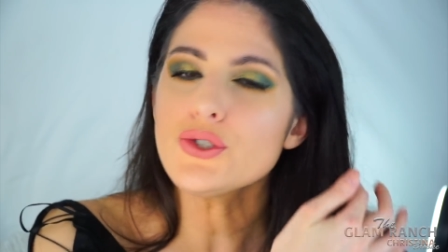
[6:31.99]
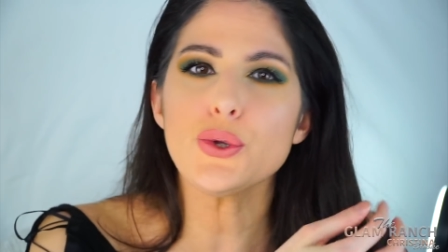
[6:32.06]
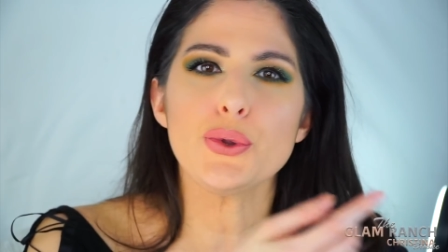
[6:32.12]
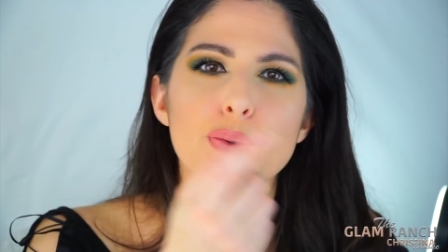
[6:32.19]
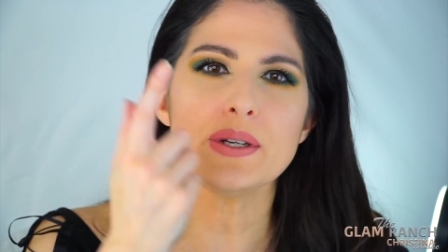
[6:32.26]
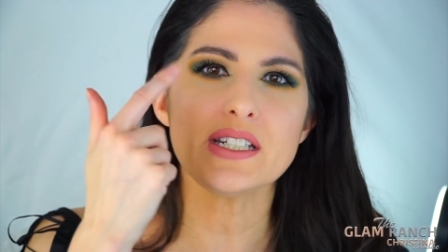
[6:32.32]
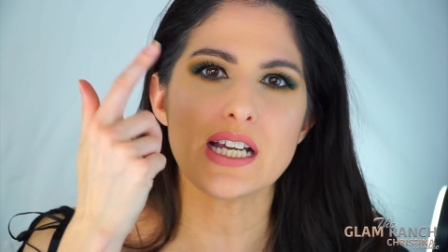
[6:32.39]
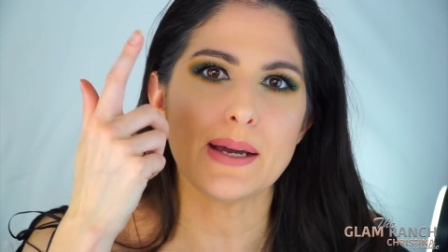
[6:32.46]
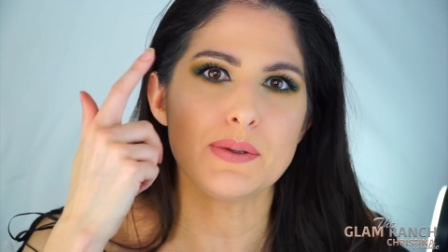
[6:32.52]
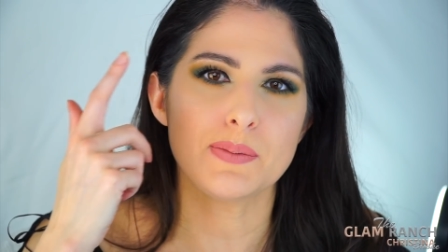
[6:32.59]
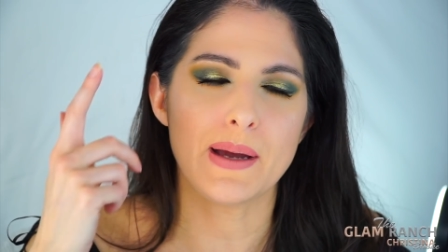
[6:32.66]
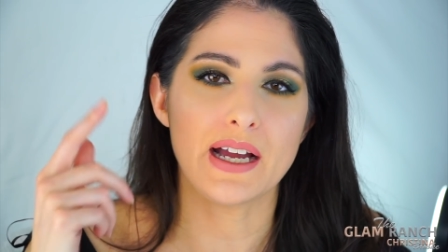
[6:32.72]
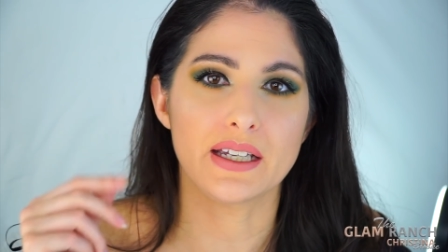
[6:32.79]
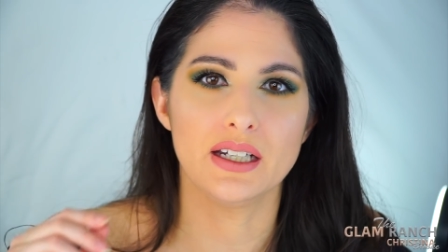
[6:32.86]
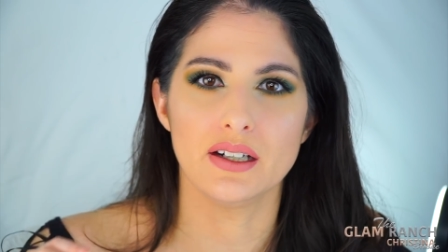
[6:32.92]
So three times
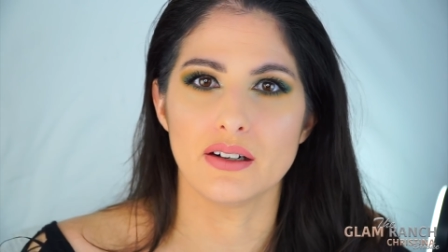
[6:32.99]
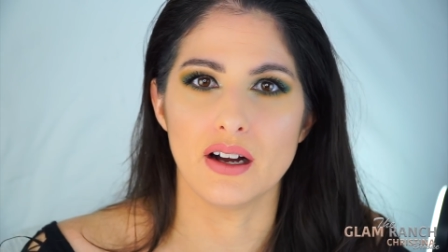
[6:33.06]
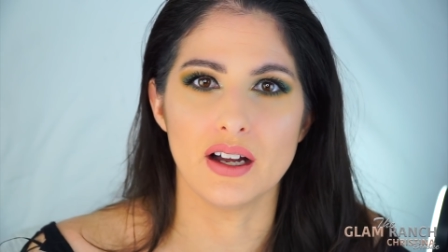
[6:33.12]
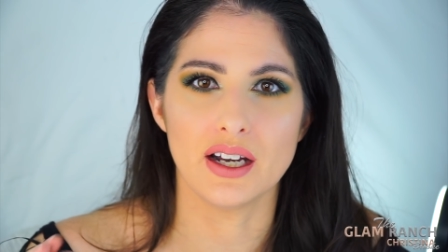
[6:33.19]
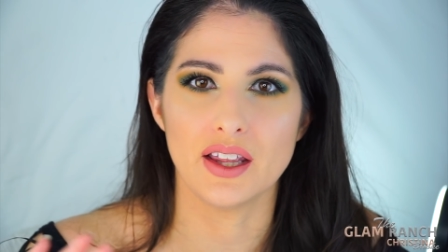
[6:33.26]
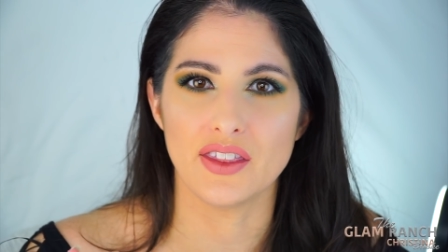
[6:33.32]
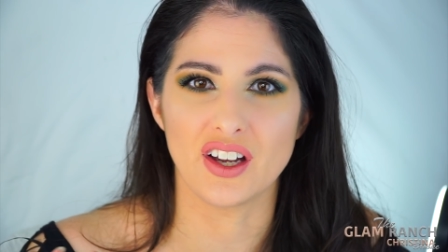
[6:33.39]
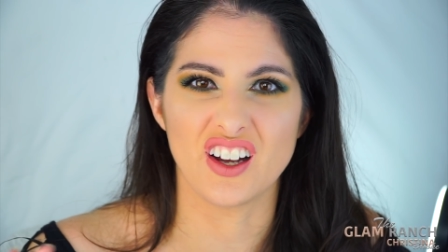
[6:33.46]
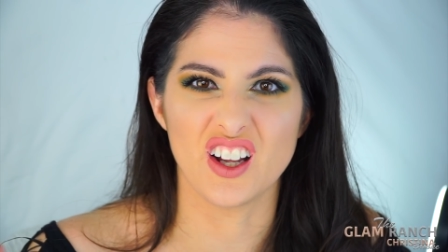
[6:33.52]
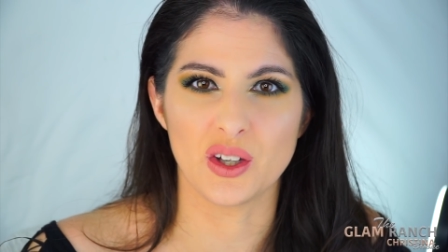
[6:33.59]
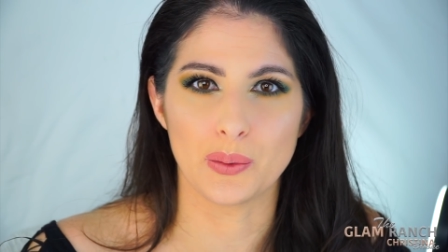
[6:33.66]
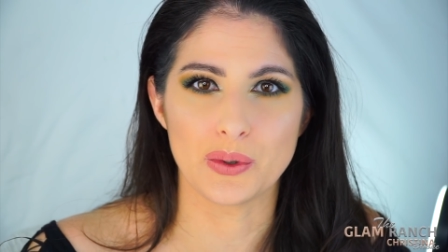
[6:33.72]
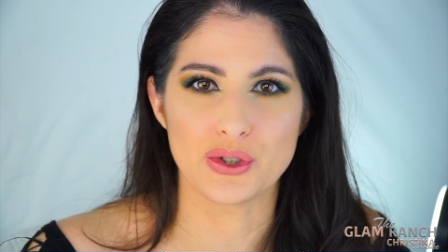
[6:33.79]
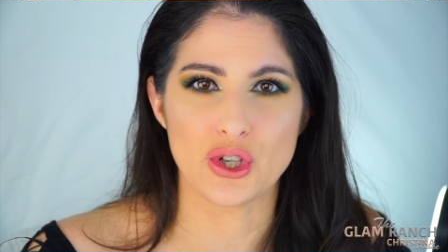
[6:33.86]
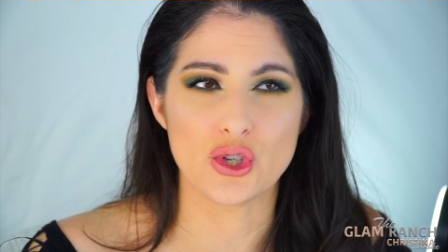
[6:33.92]
packing it on, the color
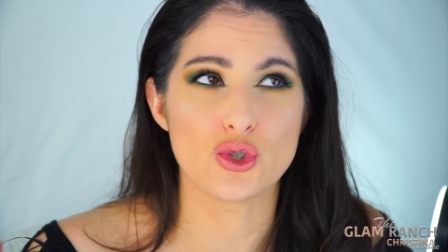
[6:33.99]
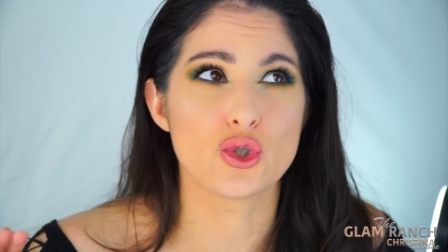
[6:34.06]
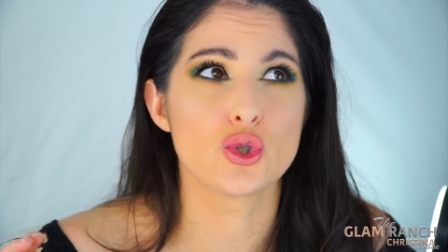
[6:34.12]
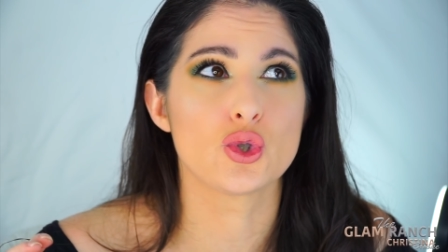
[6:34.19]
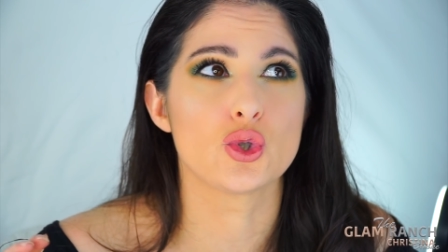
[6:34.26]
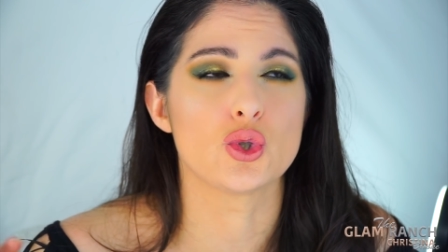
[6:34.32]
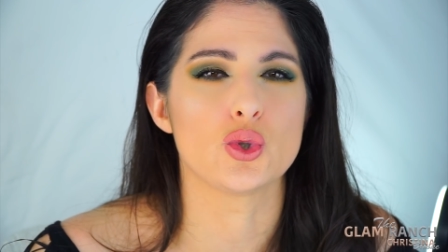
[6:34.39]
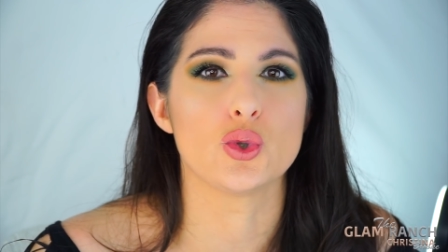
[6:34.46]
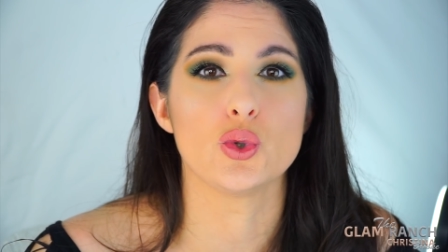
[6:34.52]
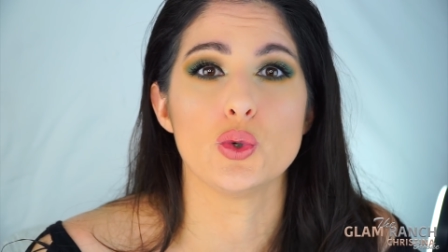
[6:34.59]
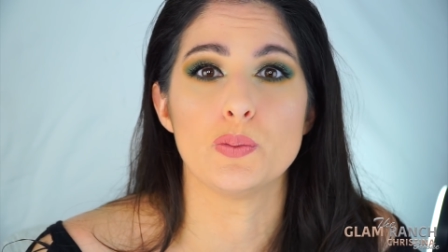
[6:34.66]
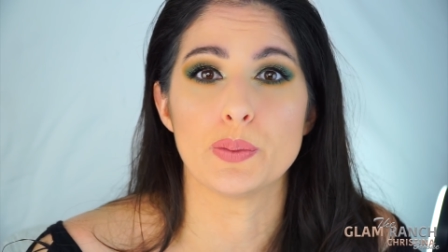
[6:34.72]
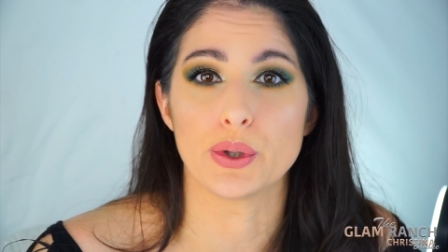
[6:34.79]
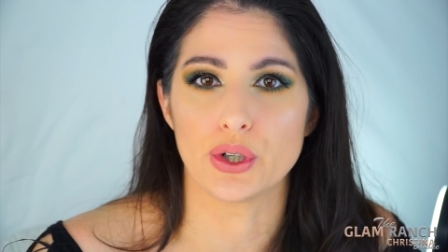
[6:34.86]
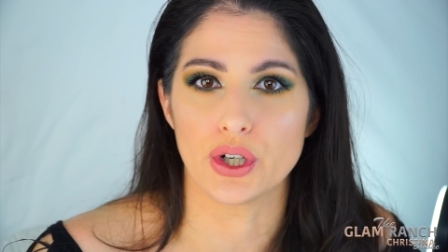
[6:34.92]
was
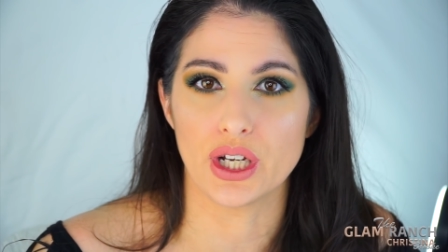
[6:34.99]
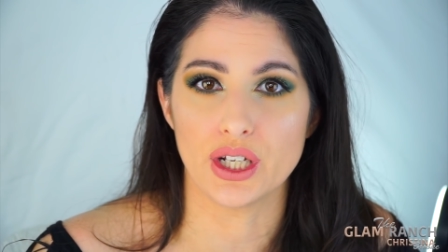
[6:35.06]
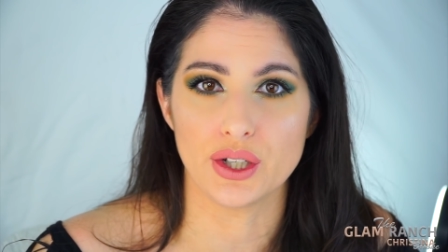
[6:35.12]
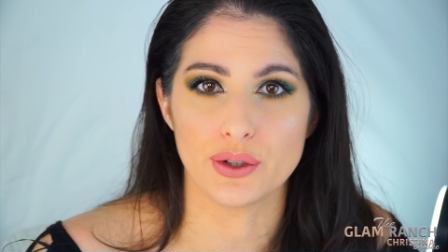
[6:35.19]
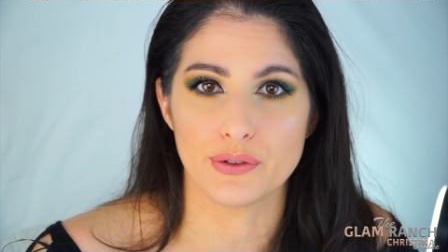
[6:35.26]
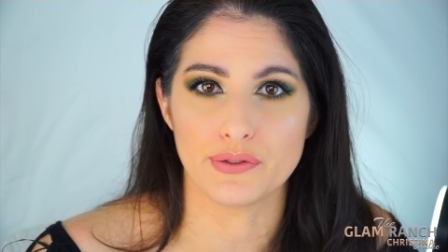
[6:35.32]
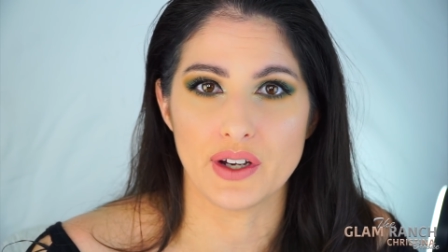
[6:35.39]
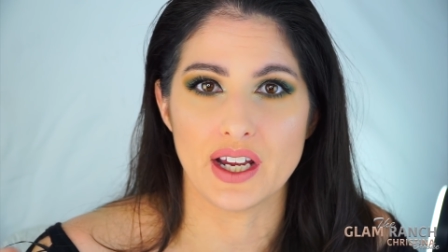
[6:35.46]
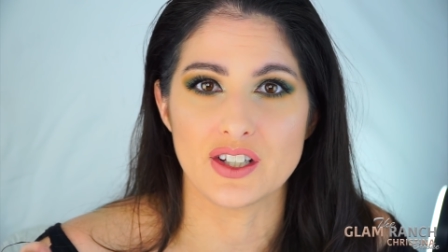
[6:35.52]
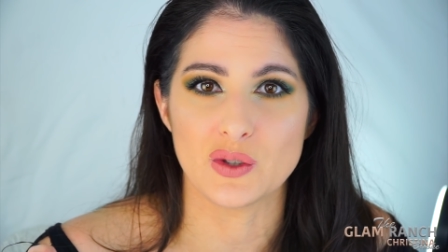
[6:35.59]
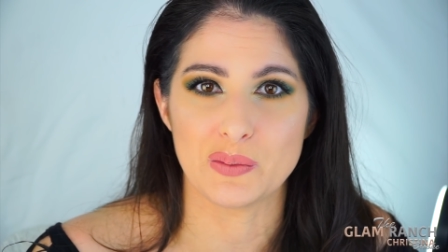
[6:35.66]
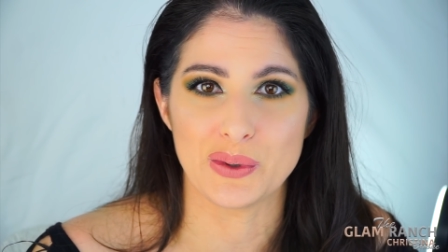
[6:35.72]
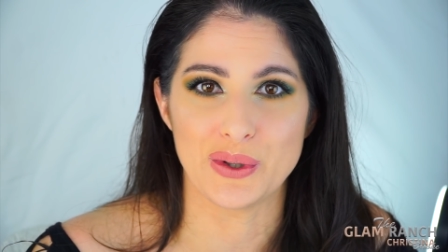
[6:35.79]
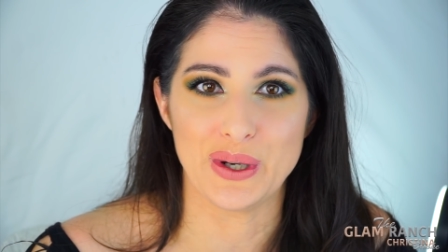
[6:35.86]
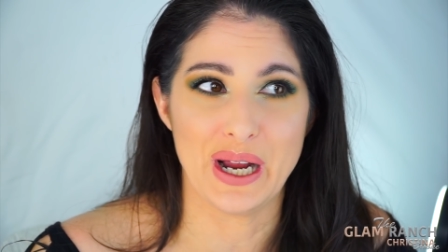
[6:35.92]
super in your face,
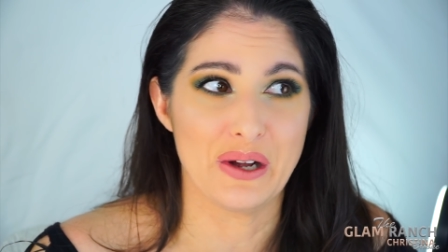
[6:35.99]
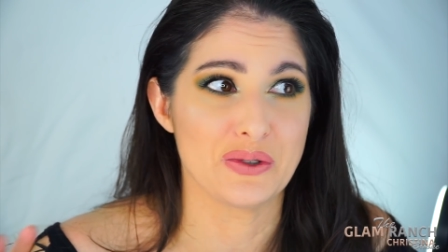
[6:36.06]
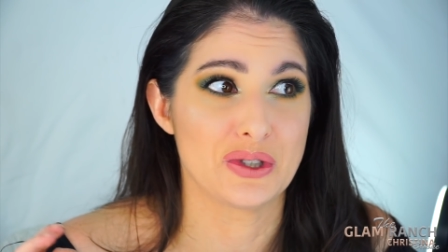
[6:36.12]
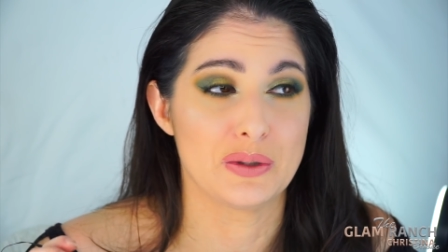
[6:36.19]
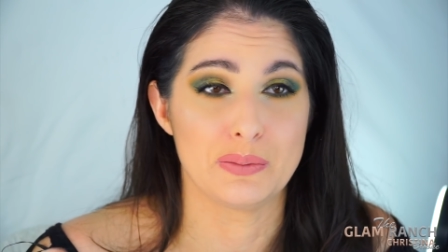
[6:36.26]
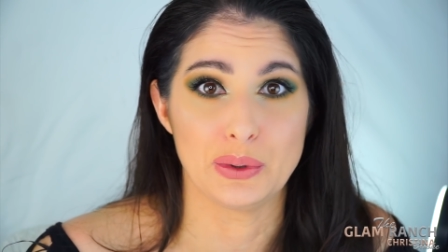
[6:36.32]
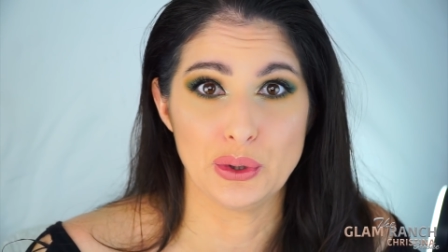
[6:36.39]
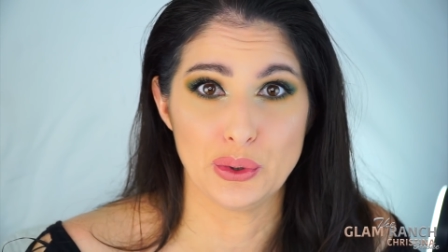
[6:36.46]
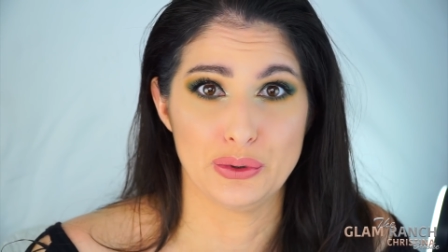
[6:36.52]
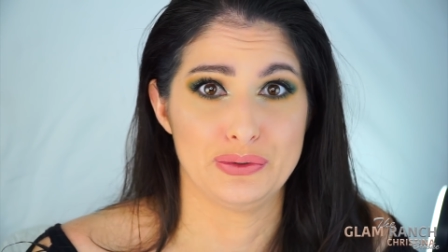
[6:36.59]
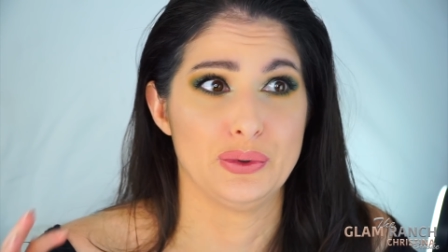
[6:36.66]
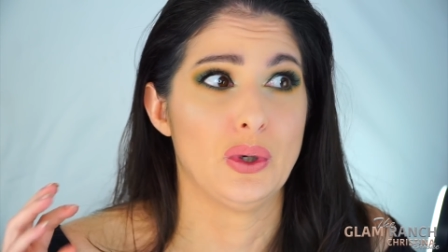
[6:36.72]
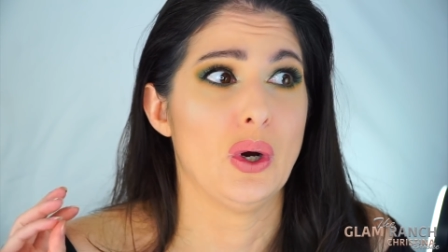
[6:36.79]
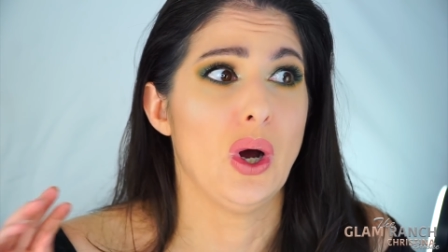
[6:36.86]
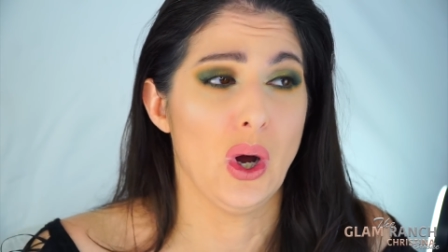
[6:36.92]
pronounced,
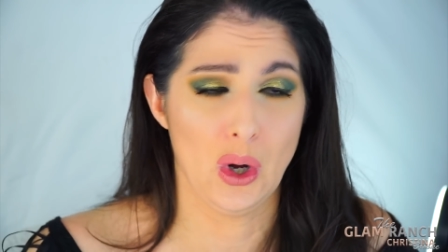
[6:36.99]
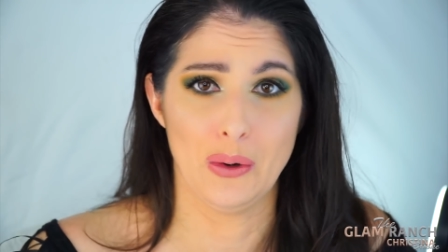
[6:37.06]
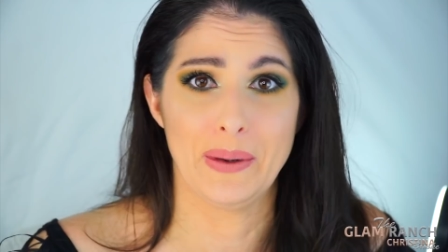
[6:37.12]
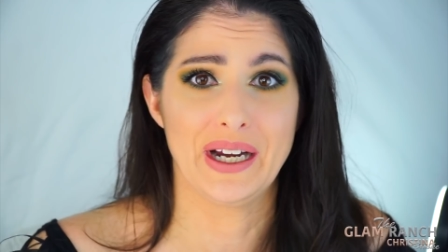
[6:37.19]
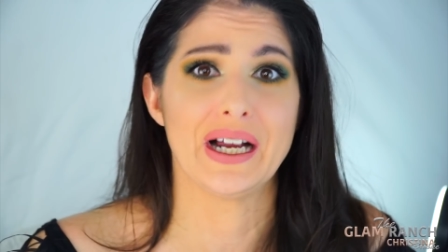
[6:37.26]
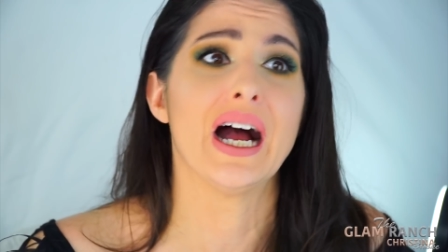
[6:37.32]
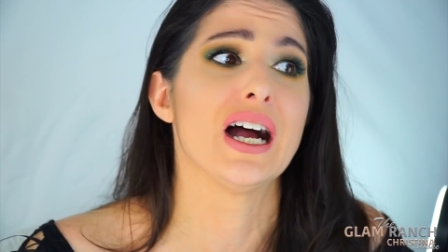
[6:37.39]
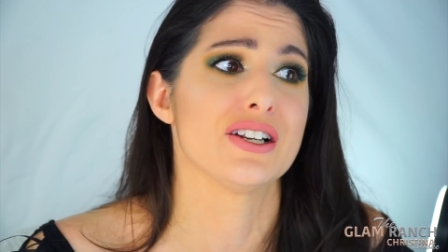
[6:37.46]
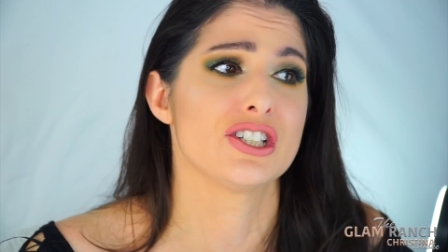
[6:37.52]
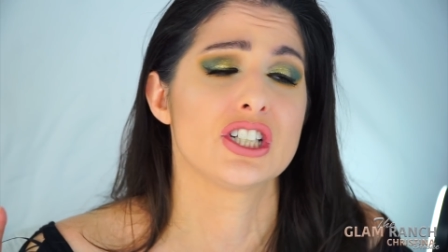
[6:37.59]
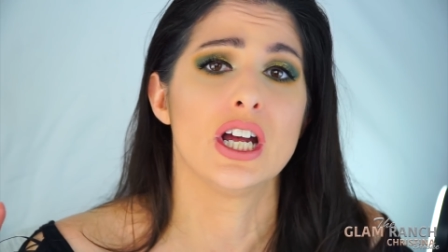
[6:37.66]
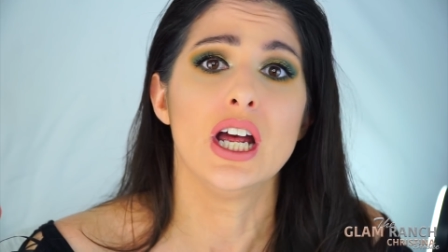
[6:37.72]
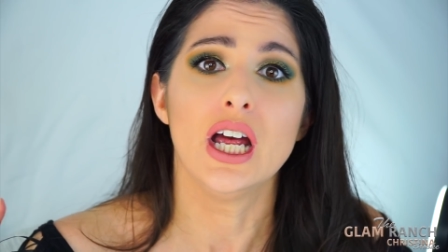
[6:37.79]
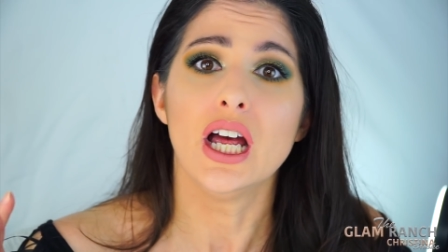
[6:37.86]
beautiful, oh my gosh.